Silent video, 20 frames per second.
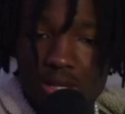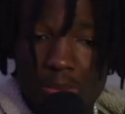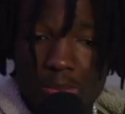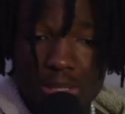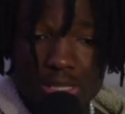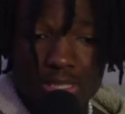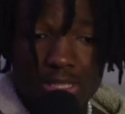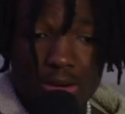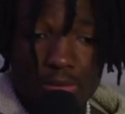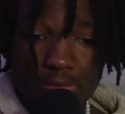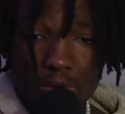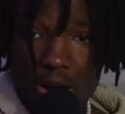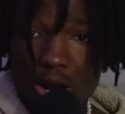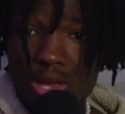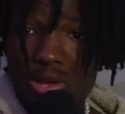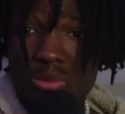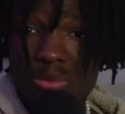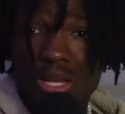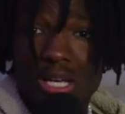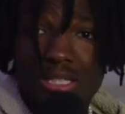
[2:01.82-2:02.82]
their pieces are
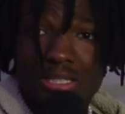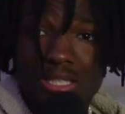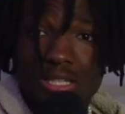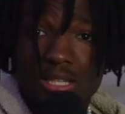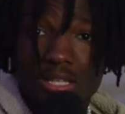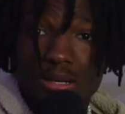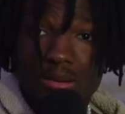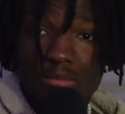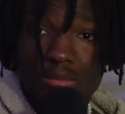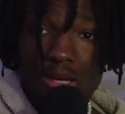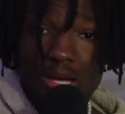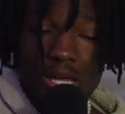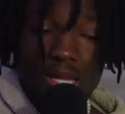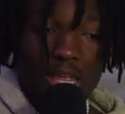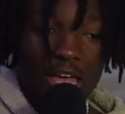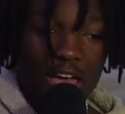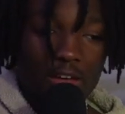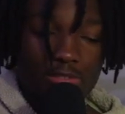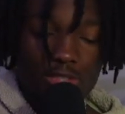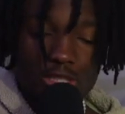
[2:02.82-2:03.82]
very unique to them.
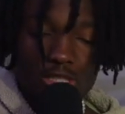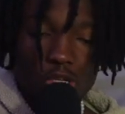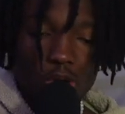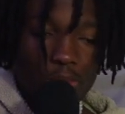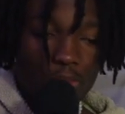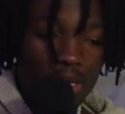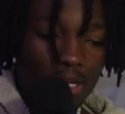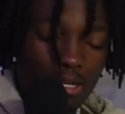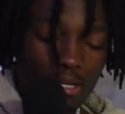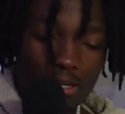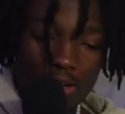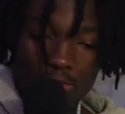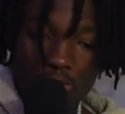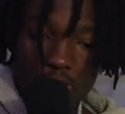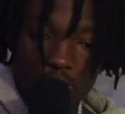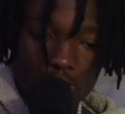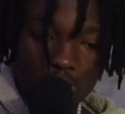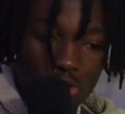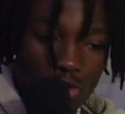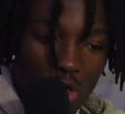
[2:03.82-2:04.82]
They have so many
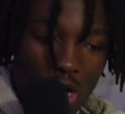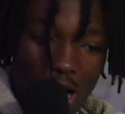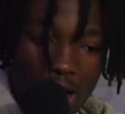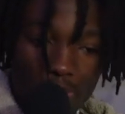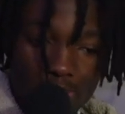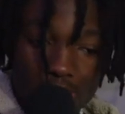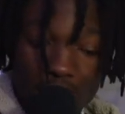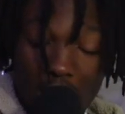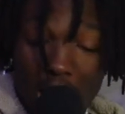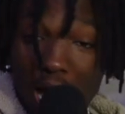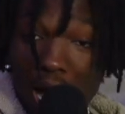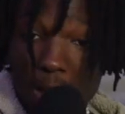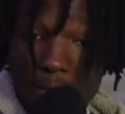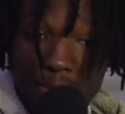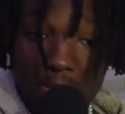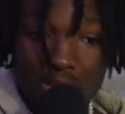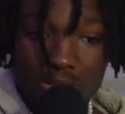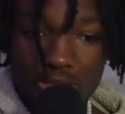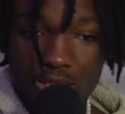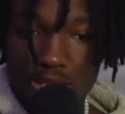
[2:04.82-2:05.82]
different drops that I
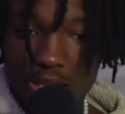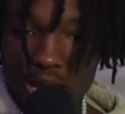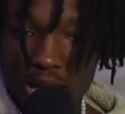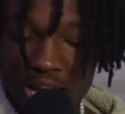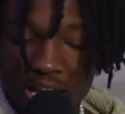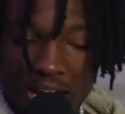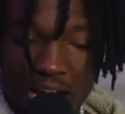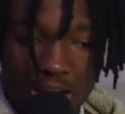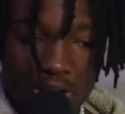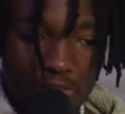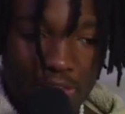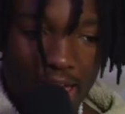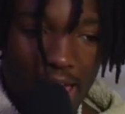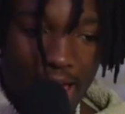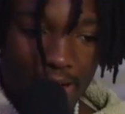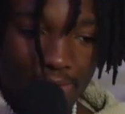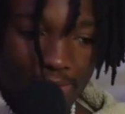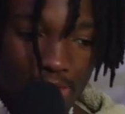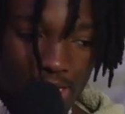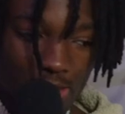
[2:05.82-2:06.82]
personally like. I know they
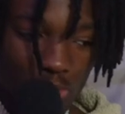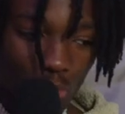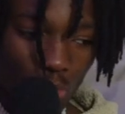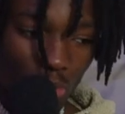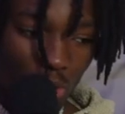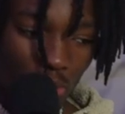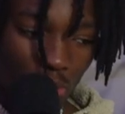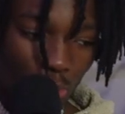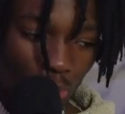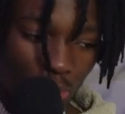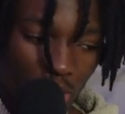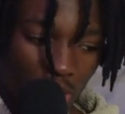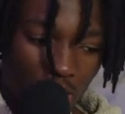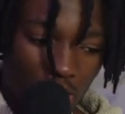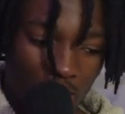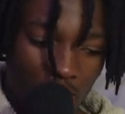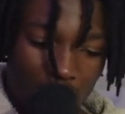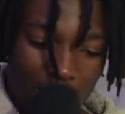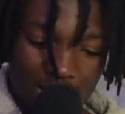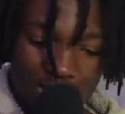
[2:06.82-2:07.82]
have this one where
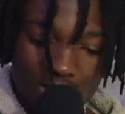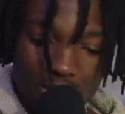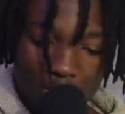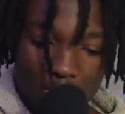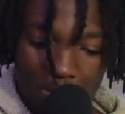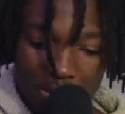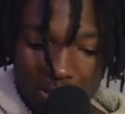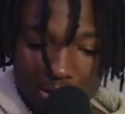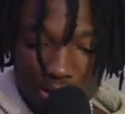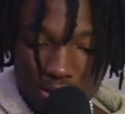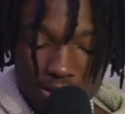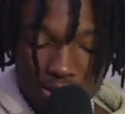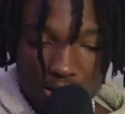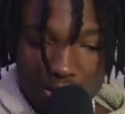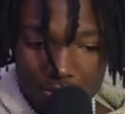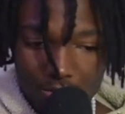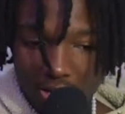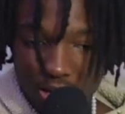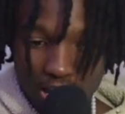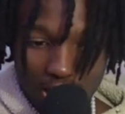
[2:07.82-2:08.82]
it's a pendant
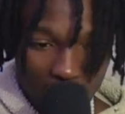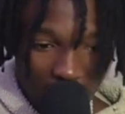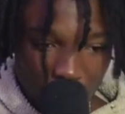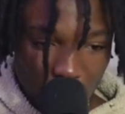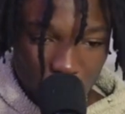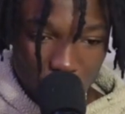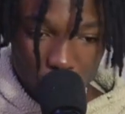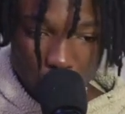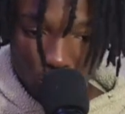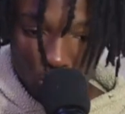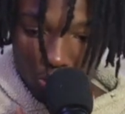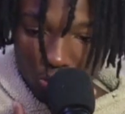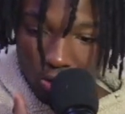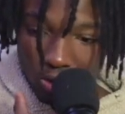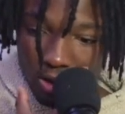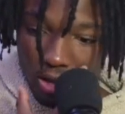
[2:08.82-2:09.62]
of an angel.